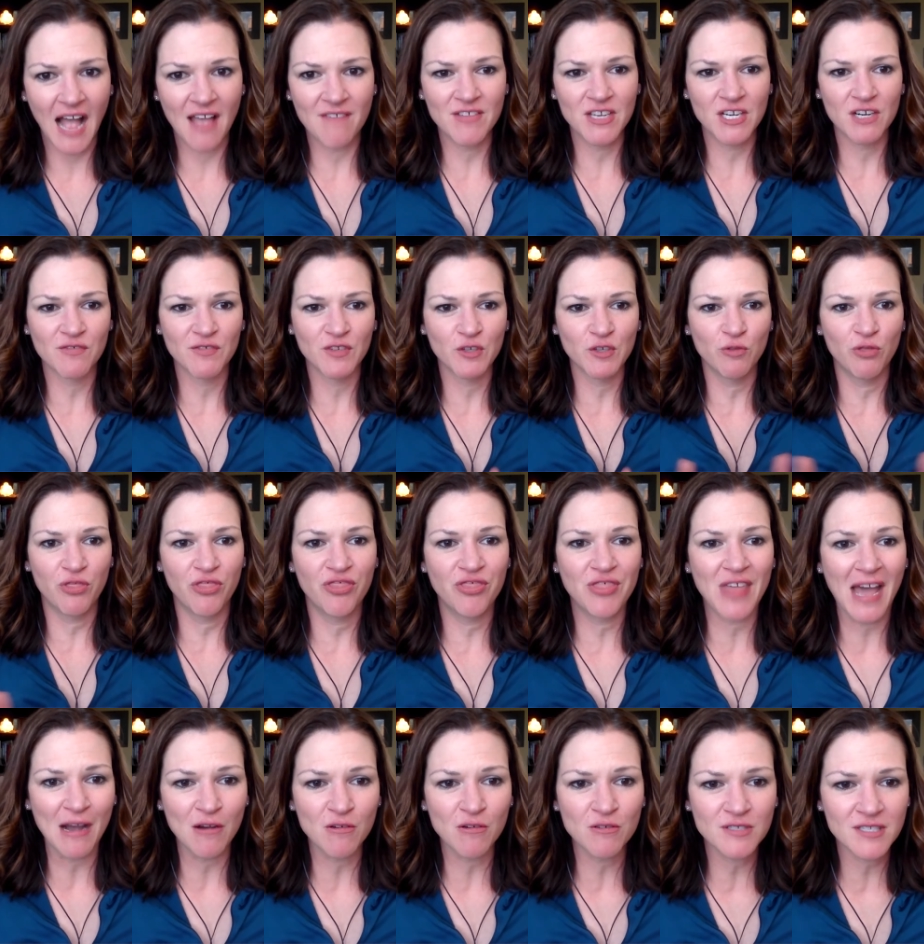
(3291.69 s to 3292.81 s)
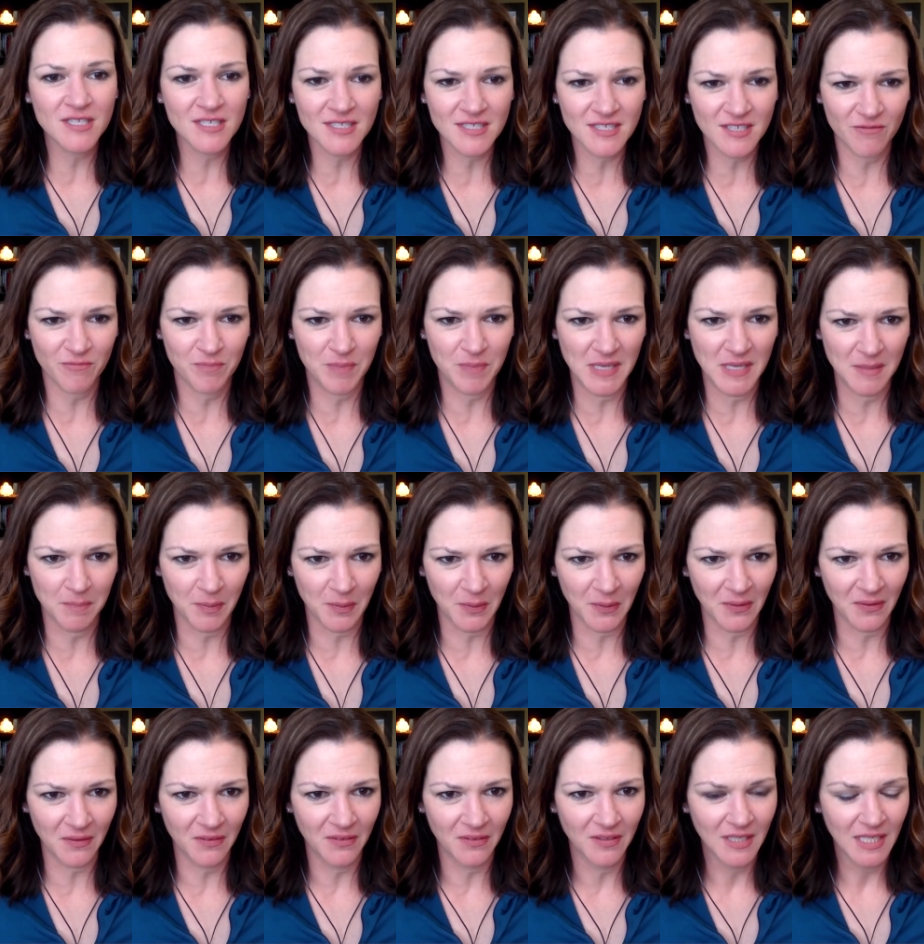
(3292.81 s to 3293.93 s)
I've interviewed thousands of
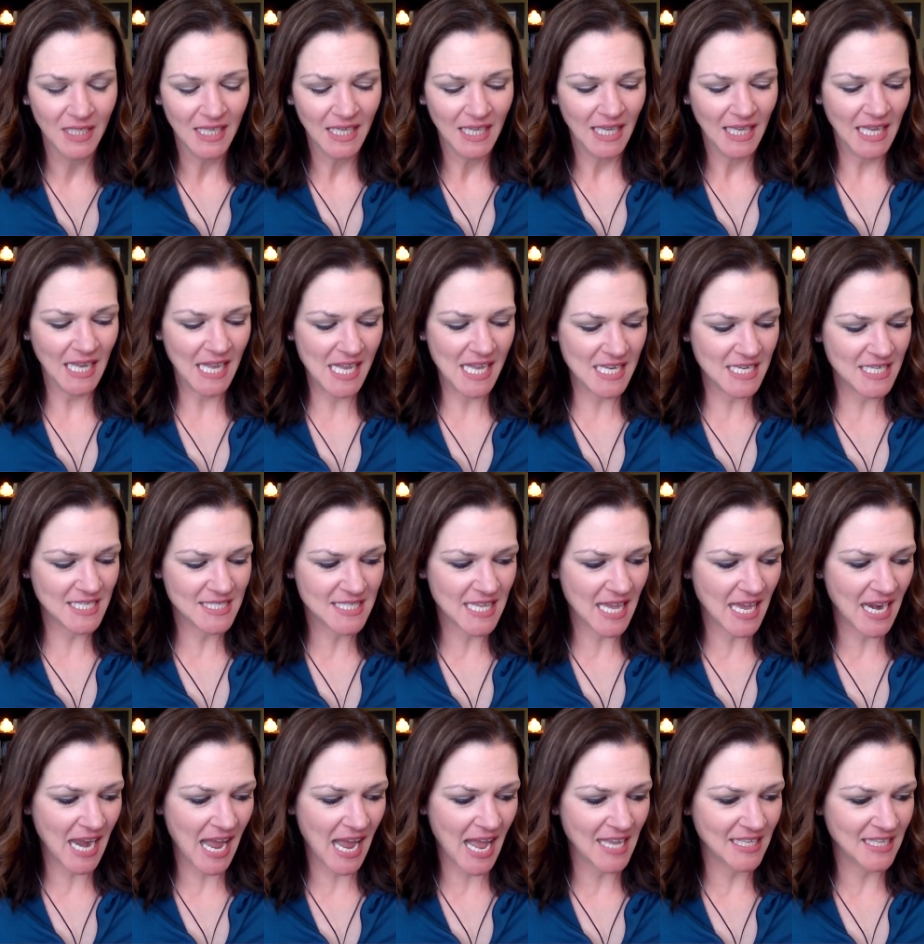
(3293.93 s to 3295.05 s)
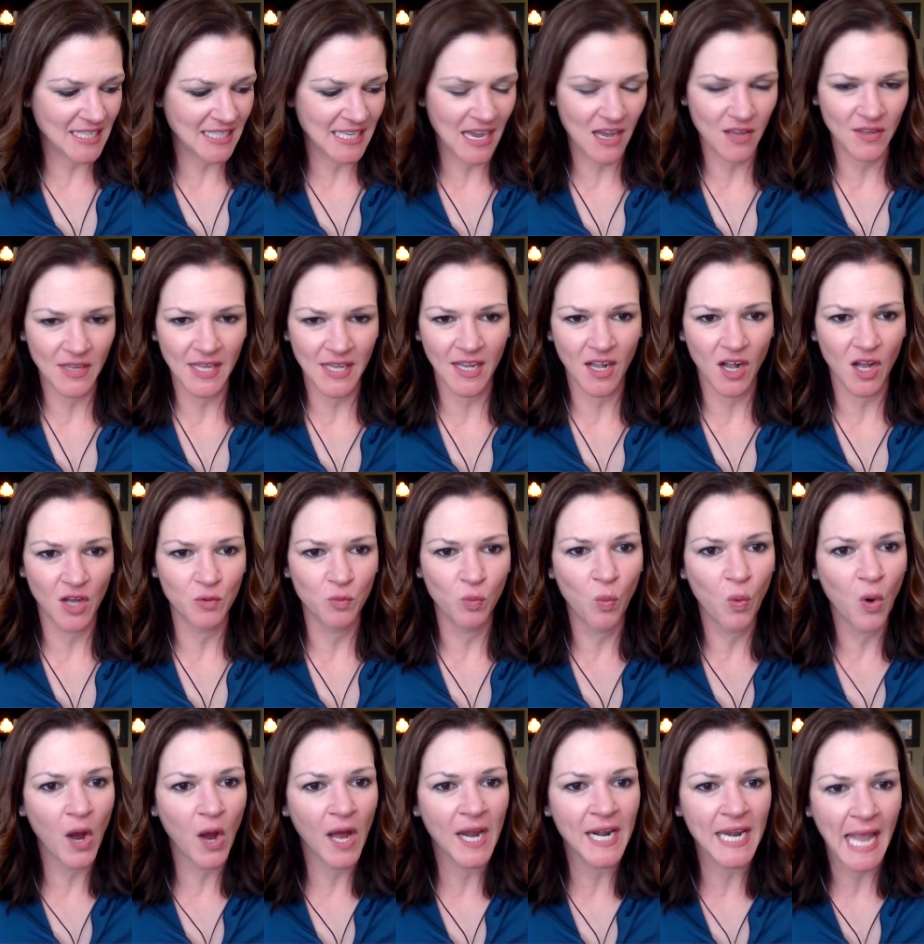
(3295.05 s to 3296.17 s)
people. And he said, I can count like
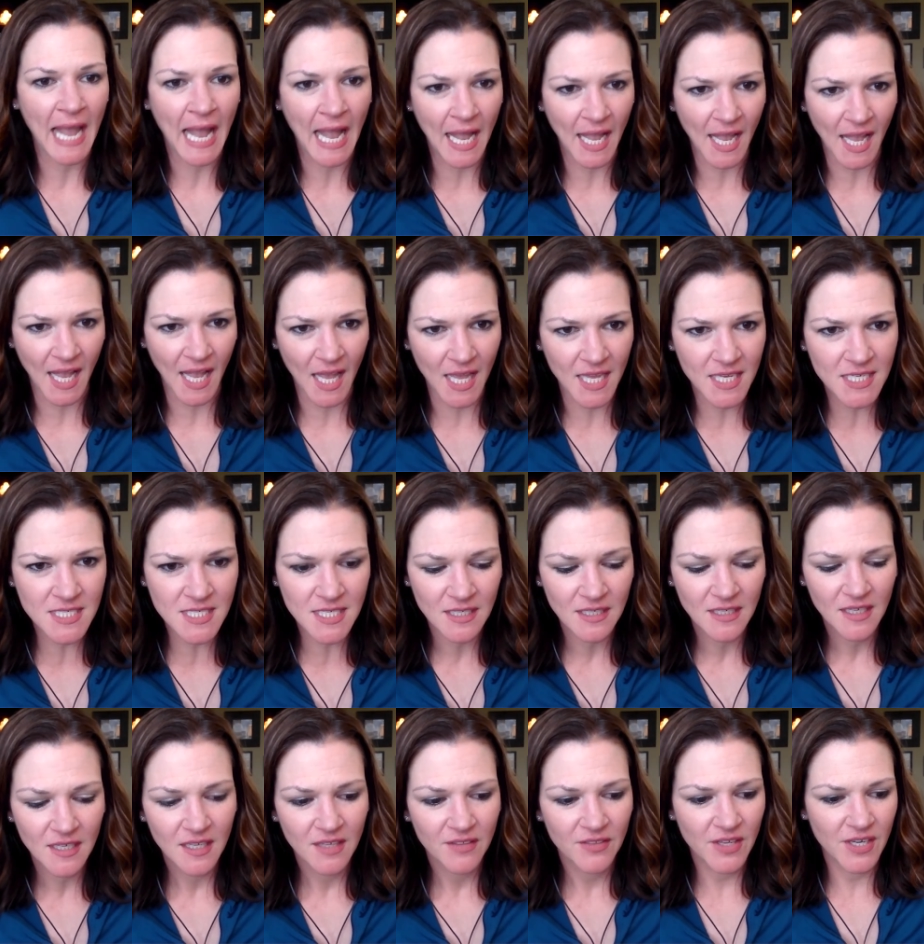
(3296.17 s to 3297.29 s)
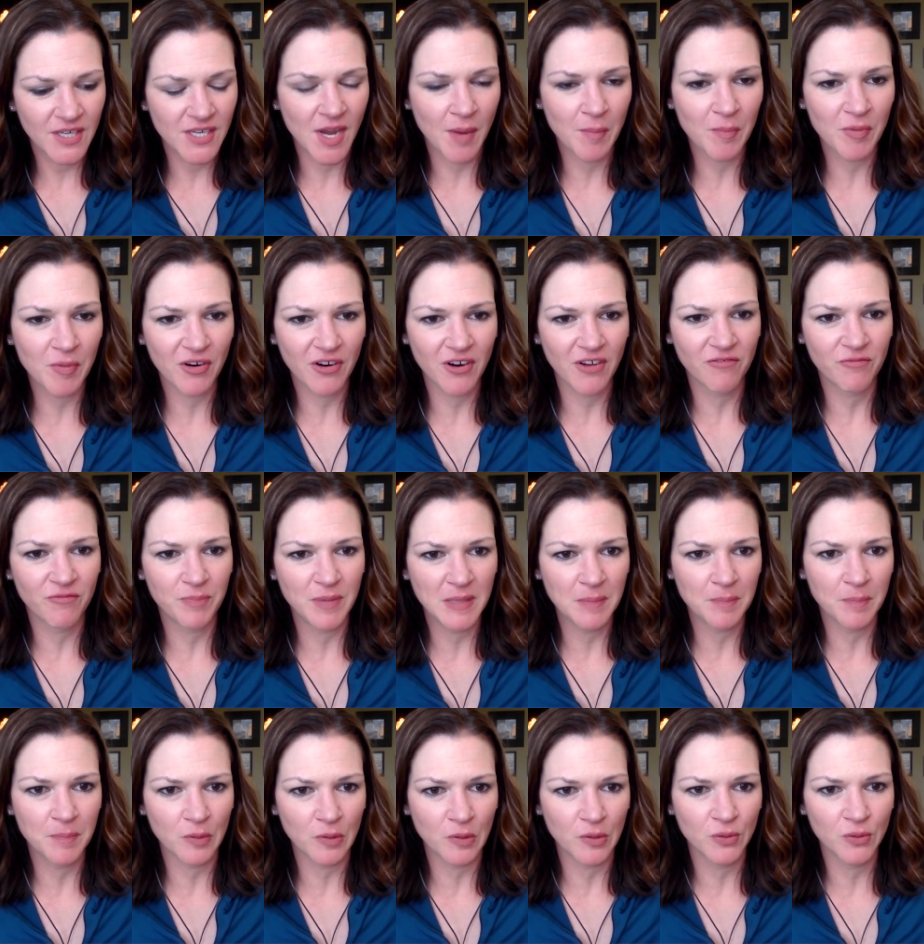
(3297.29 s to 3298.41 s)
on one hand the number of
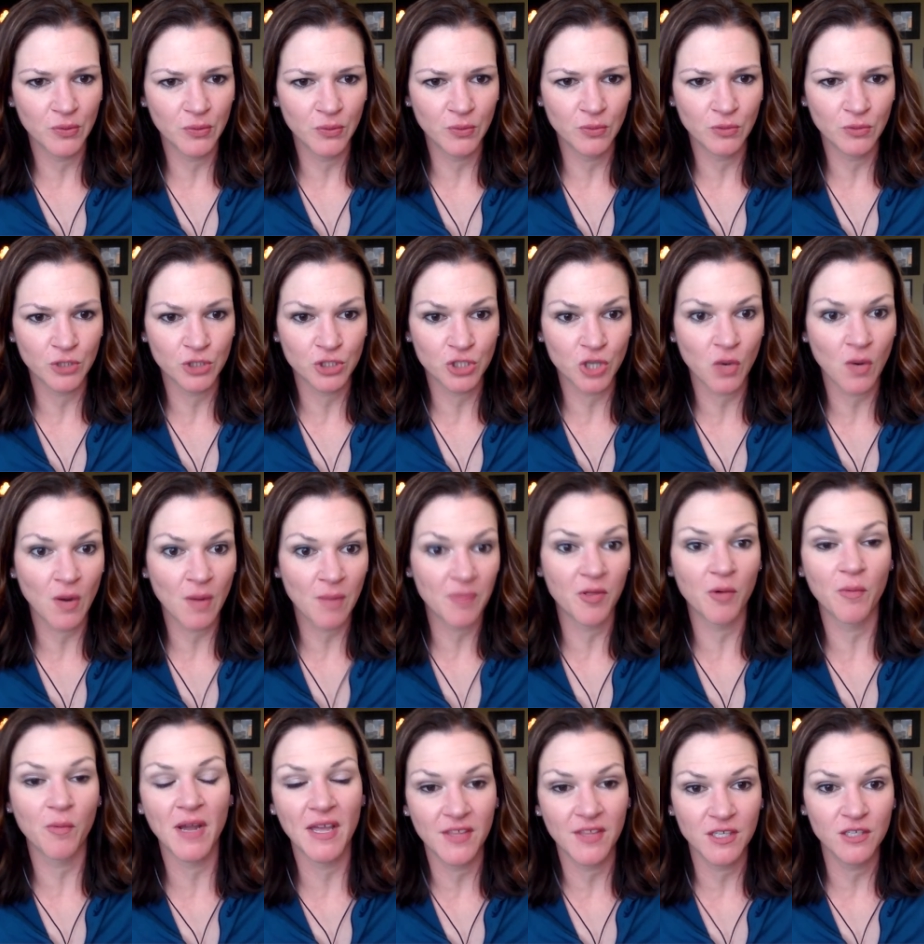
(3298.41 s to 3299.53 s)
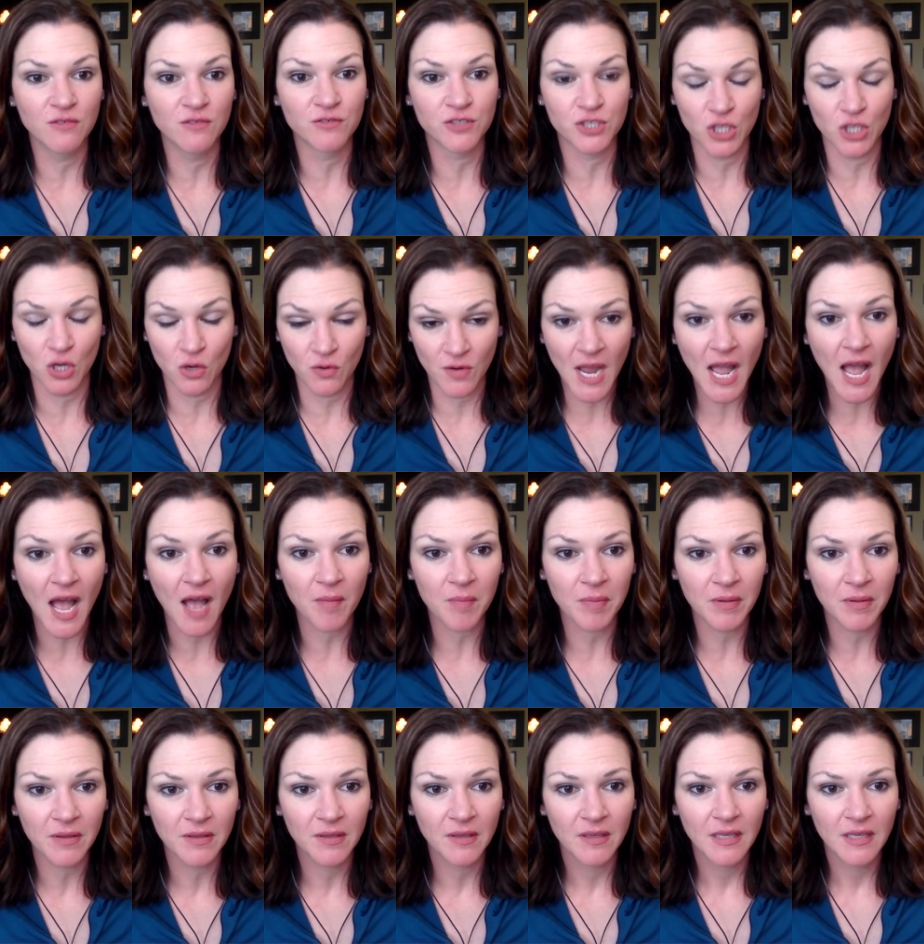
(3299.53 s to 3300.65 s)
people who show up the way that you've shown up.